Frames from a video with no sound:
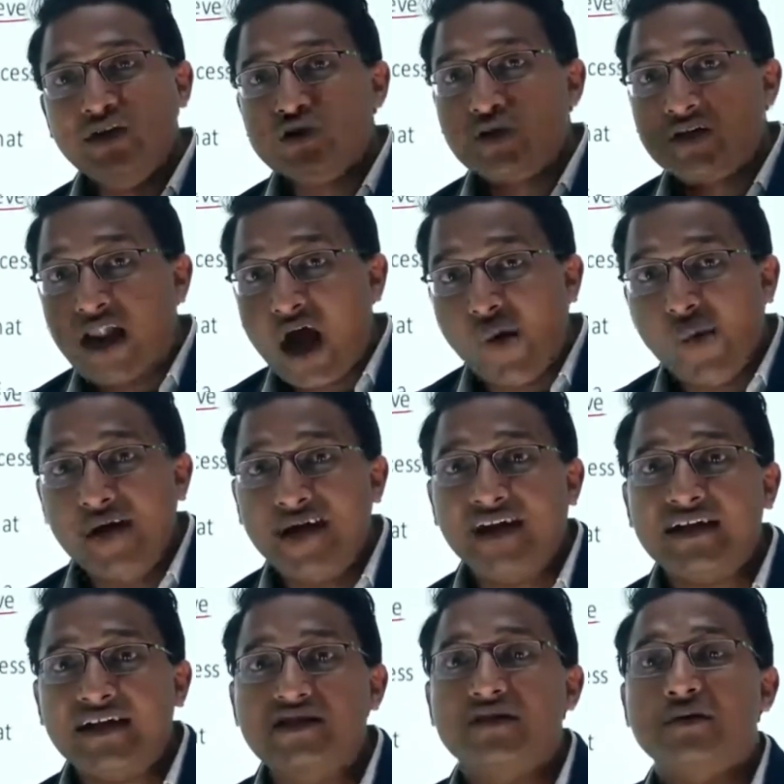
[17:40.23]
So
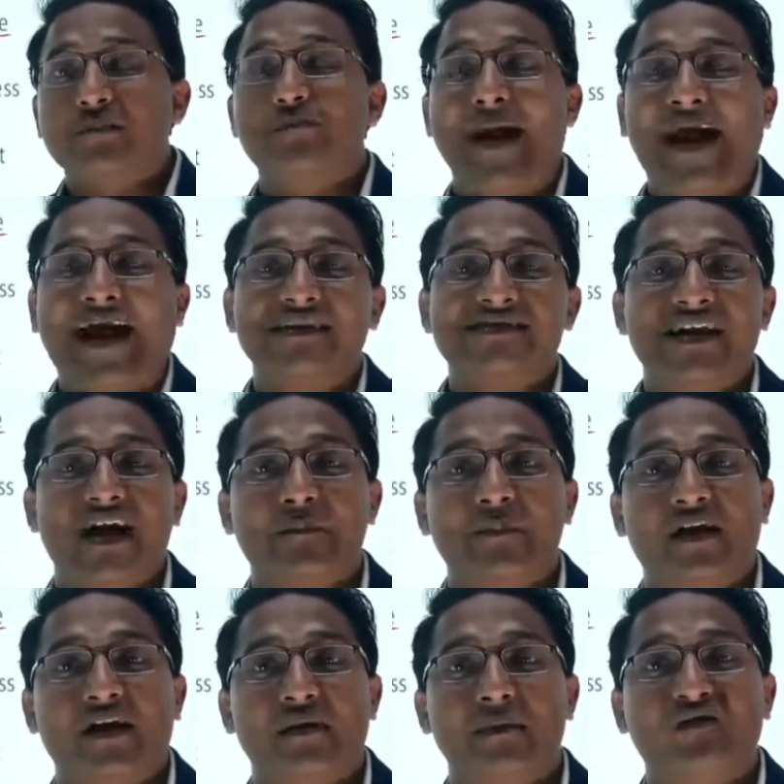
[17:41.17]
nowadays banks are
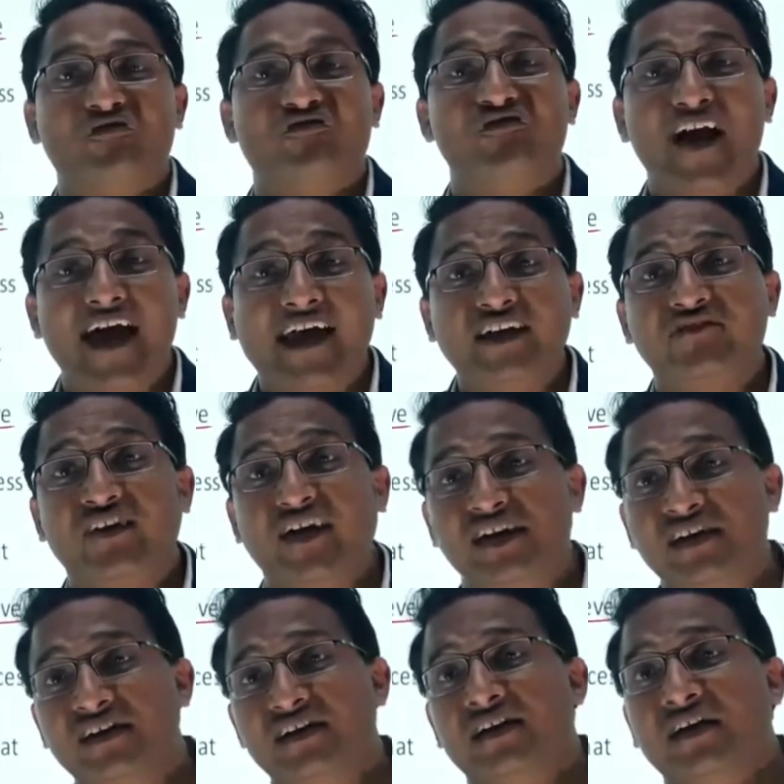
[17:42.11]
becoming very,
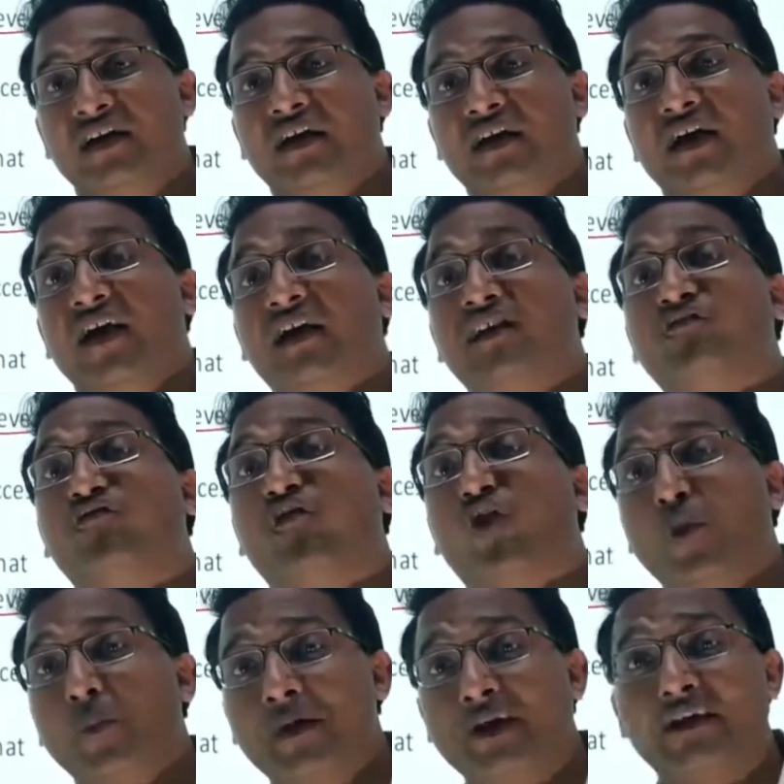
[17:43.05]
very
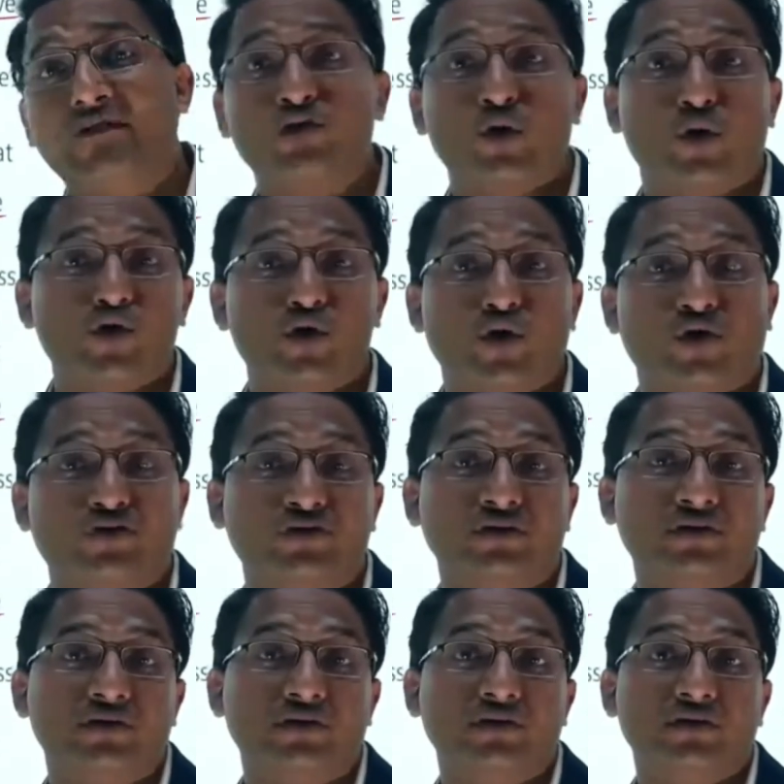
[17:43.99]
informative source for
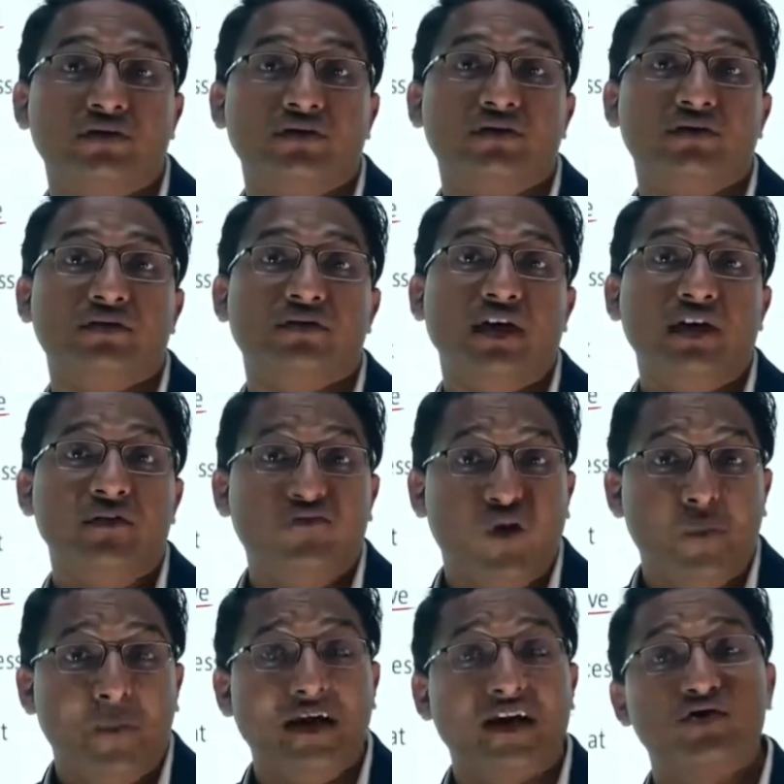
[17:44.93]

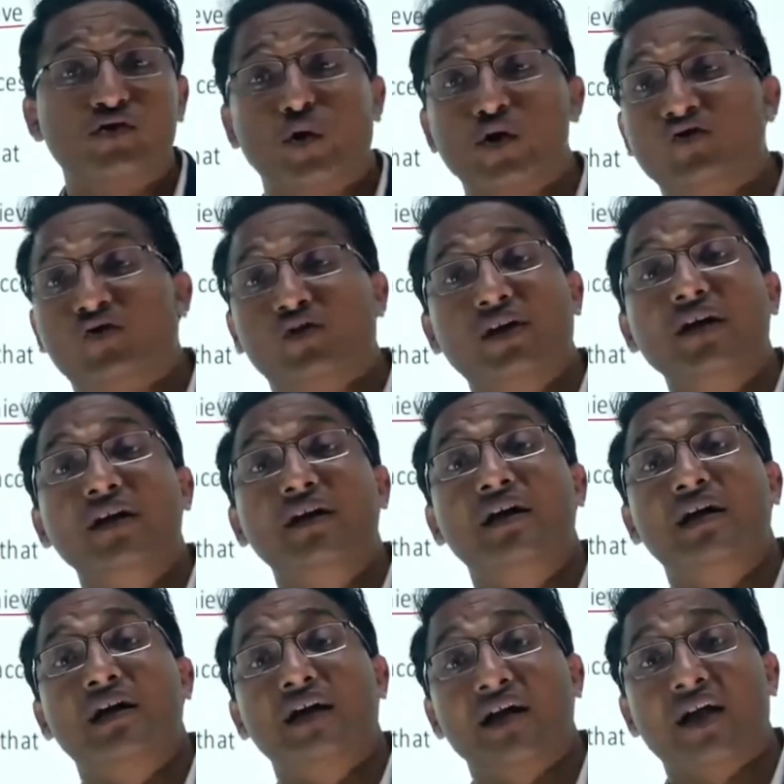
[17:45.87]
the
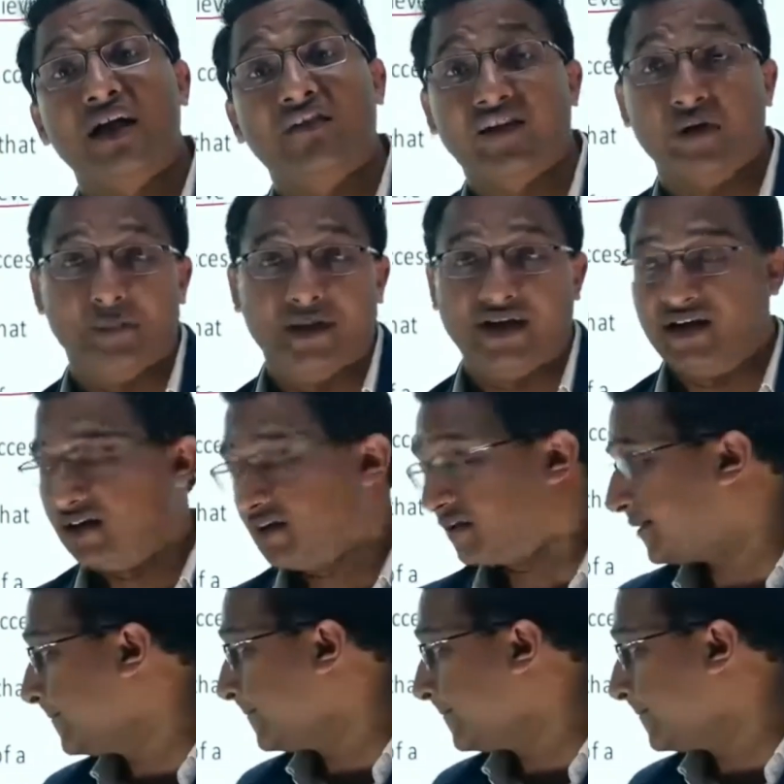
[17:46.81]
government.